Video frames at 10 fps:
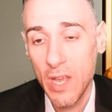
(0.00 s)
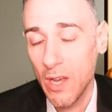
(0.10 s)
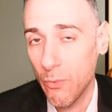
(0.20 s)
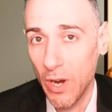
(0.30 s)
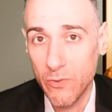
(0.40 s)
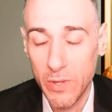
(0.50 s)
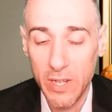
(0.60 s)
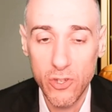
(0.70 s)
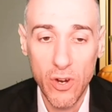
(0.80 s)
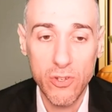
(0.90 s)
uh, whereas with
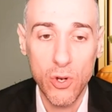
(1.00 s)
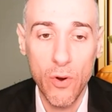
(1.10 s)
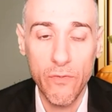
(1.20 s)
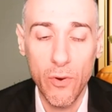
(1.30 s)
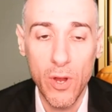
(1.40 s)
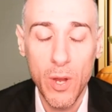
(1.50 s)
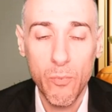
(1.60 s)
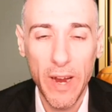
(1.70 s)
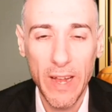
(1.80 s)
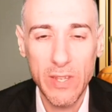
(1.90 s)
contrarians, you're going for
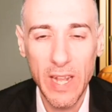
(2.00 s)
breakouts.